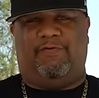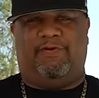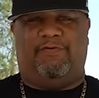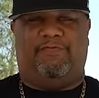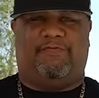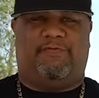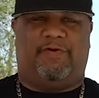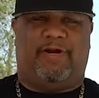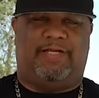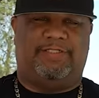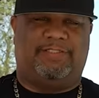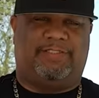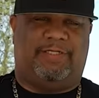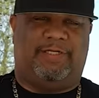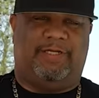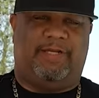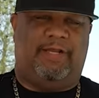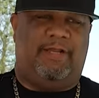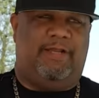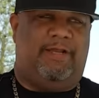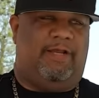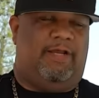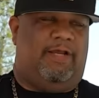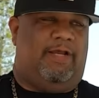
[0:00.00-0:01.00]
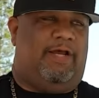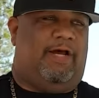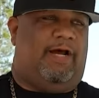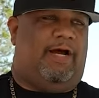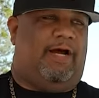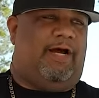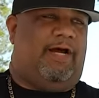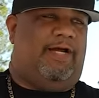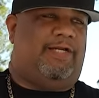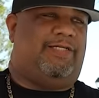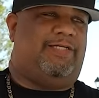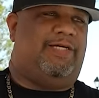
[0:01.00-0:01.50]
refreshing.
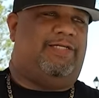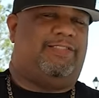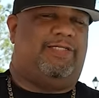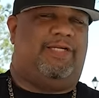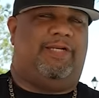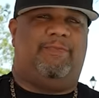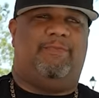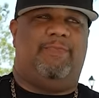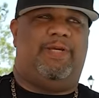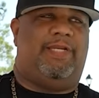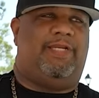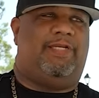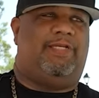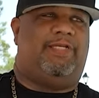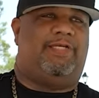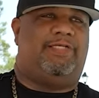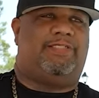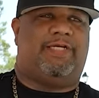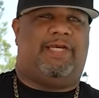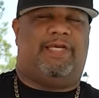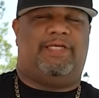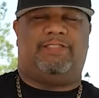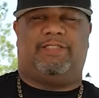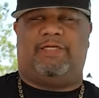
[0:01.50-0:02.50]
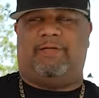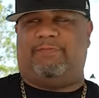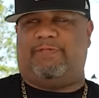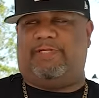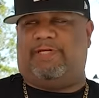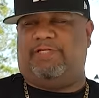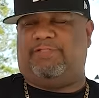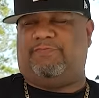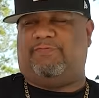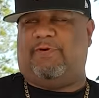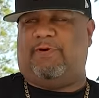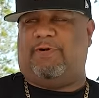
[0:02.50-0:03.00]
Does it immediately say something
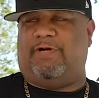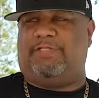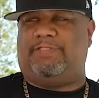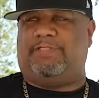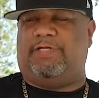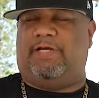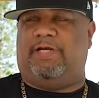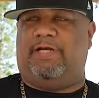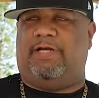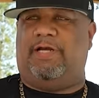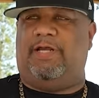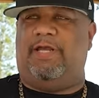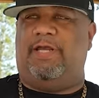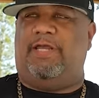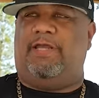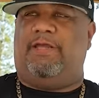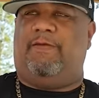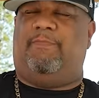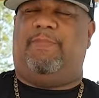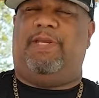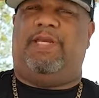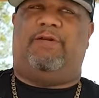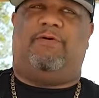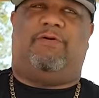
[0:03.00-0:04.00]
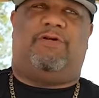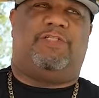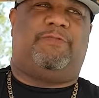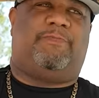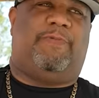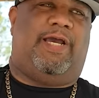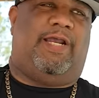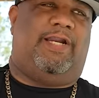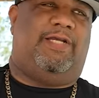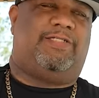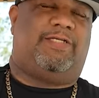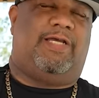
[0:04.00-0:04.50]
as far as being on the
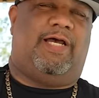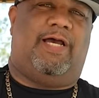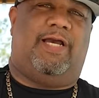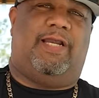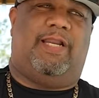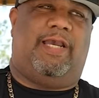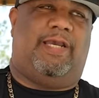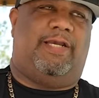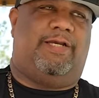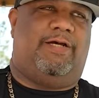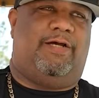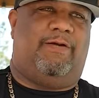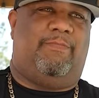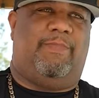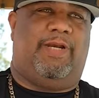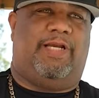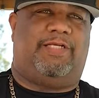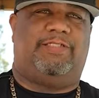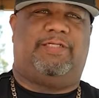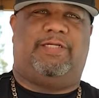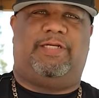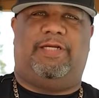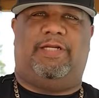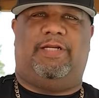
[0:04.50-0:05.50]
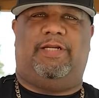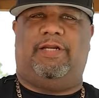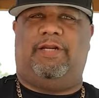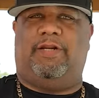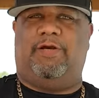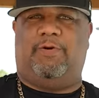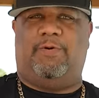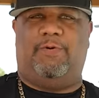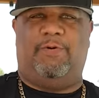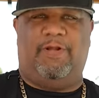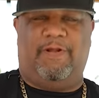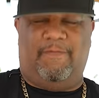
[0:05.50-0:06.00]
Spanish side, like Mexican?
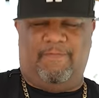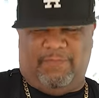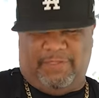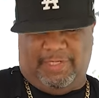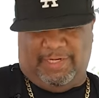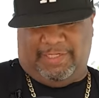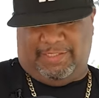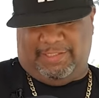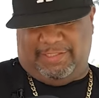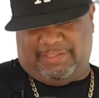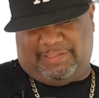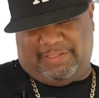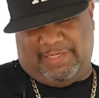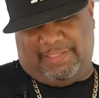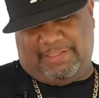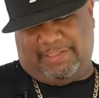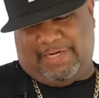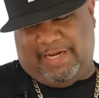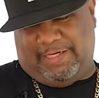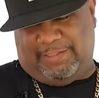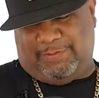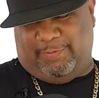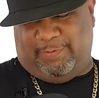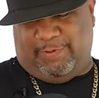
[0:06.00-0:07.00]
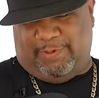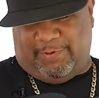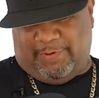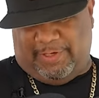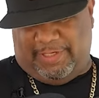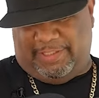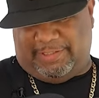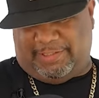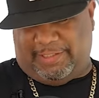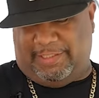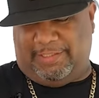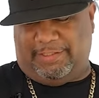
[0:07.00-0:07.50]
No, it just tastes like some
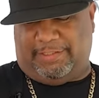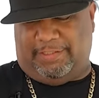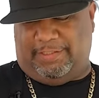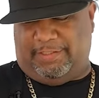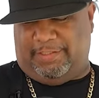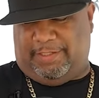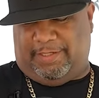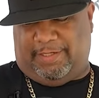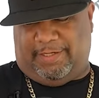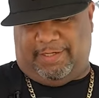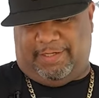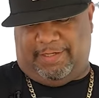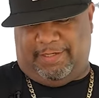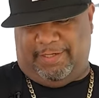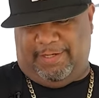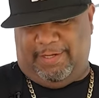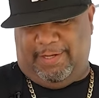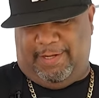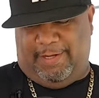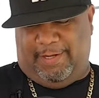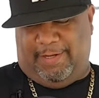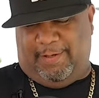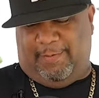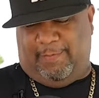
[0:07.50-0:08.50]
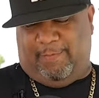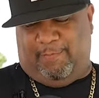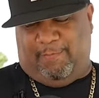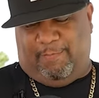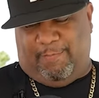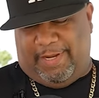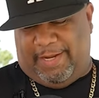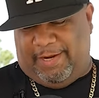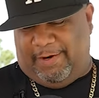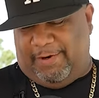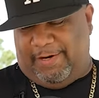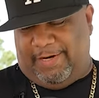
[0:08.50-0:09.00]
great tasting
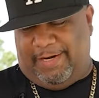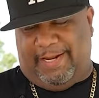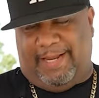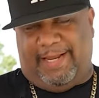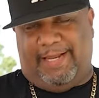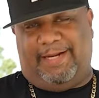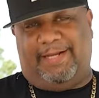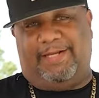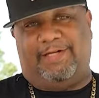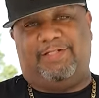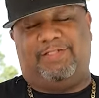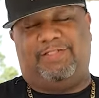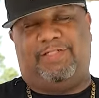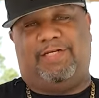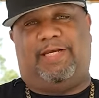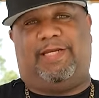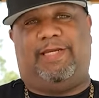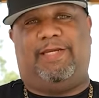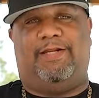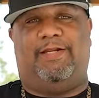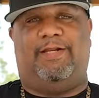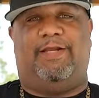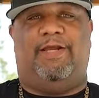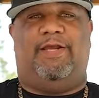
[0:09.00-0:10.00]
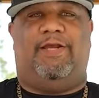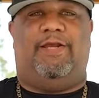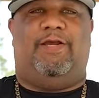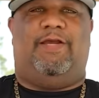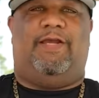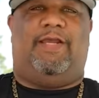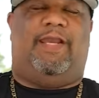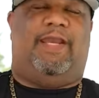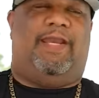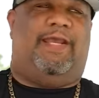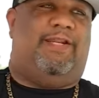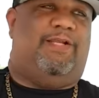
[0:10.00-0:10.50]
marinated chicken.
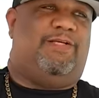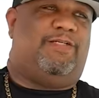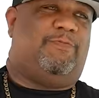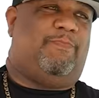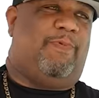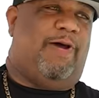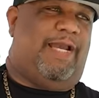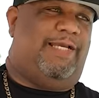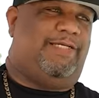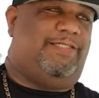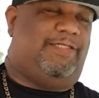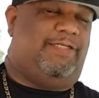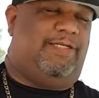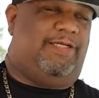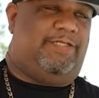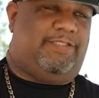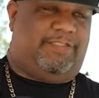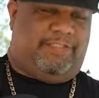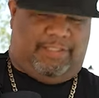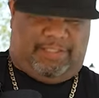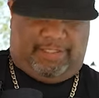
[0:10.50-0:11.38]
And the spiciness